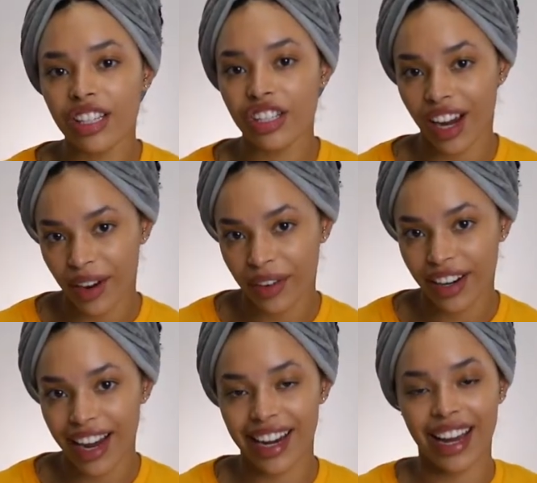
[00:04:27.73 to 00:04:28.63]
the
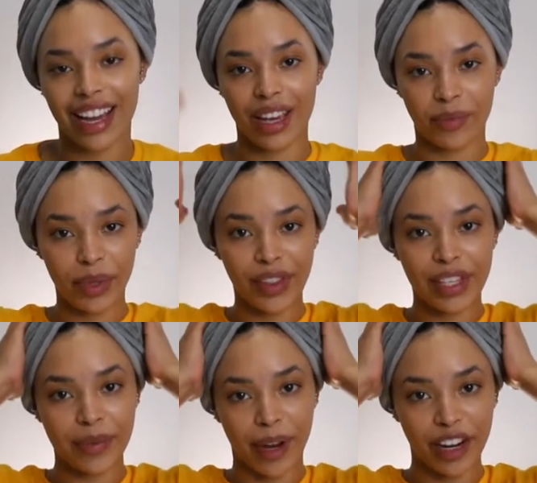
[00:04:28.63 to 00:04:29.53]
shower and I put
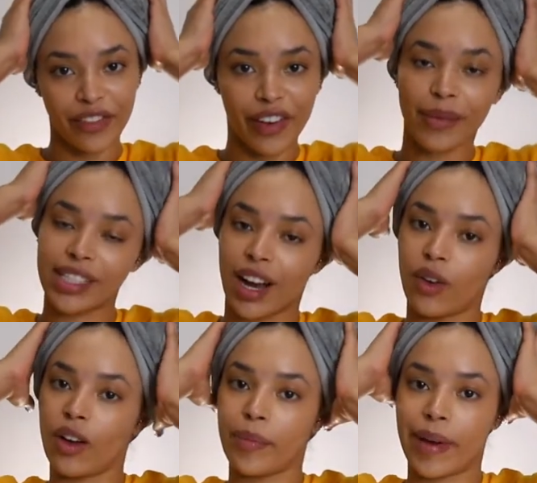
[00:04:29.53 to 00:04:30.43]
this microfiber
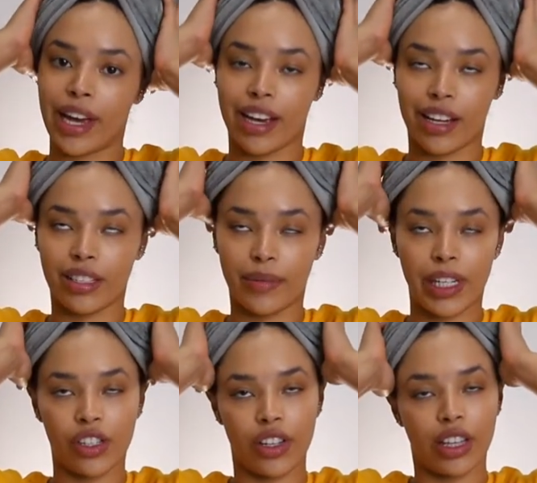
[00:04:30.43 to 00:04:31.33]
towel on my head to
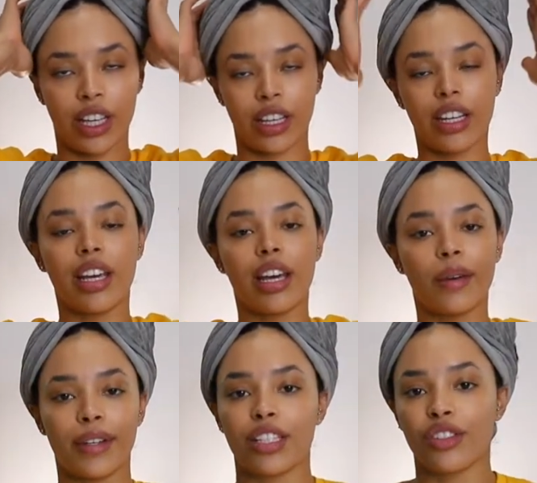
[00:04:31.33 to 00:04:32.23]
make sure that
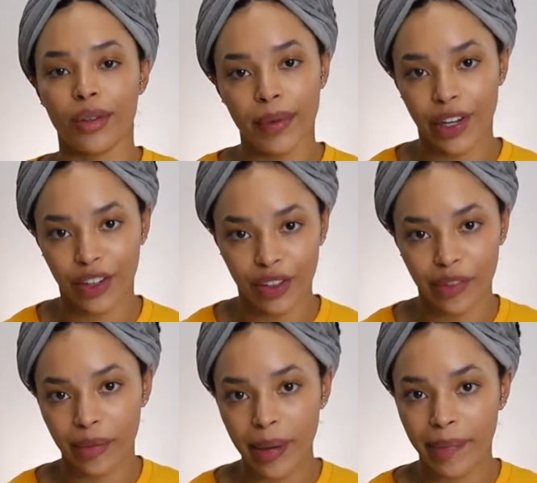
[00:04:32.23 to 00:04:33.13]
it wasn't dripping all
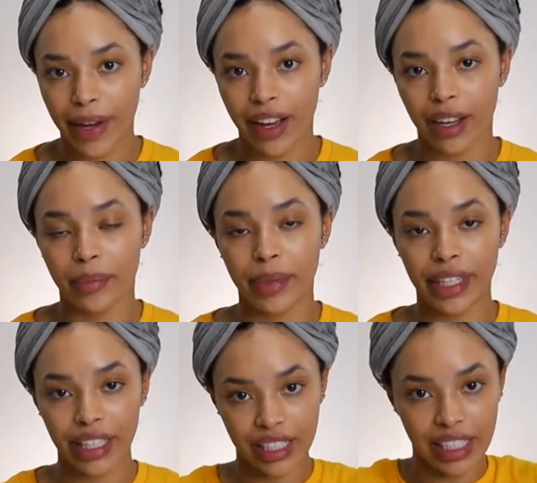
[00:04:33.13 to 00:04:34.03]
over my back,
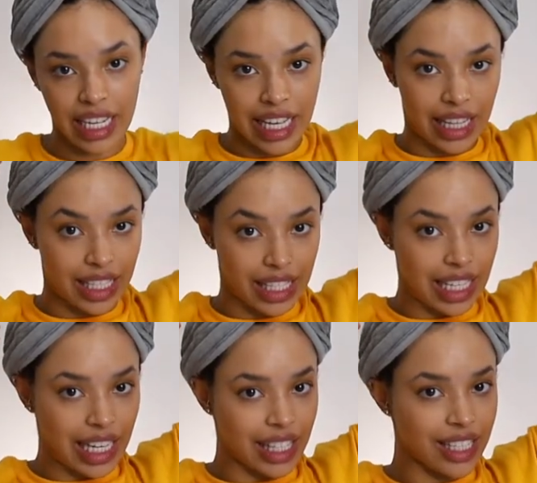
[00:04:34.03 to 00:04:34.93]
but let's
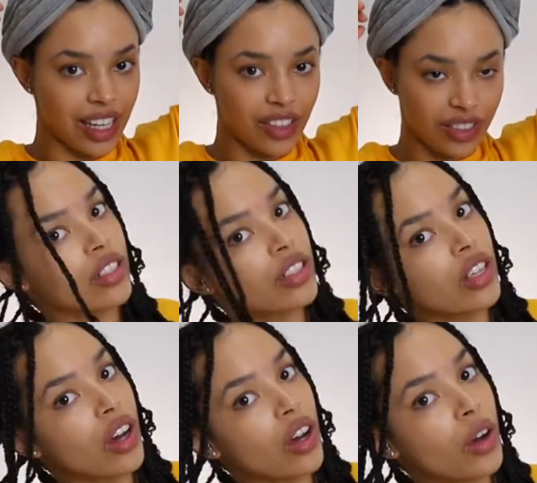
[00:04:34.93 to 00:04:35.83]
take this out.
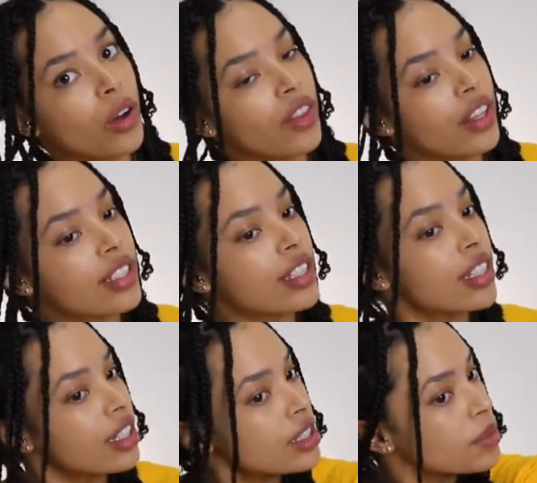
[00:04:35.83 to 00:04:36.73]
So this
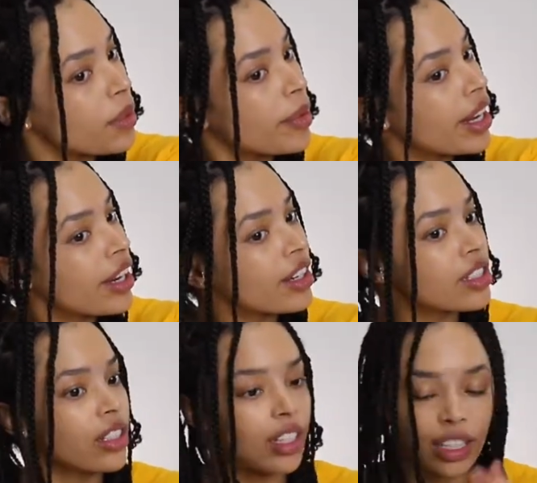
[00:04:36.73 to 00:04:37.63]
is what my hair
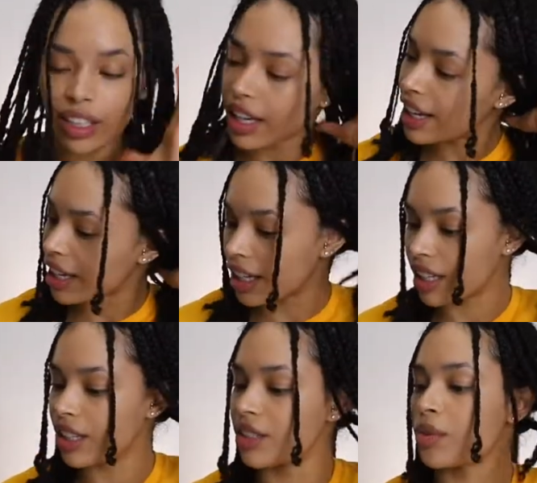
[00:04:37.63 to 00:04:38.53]
is looking like.
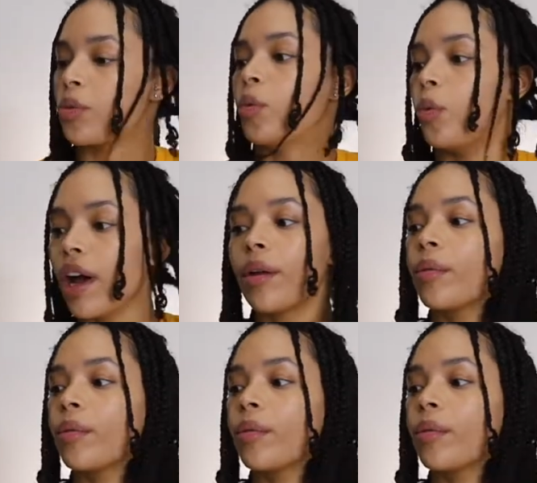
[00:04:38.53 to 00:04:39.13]
It is wet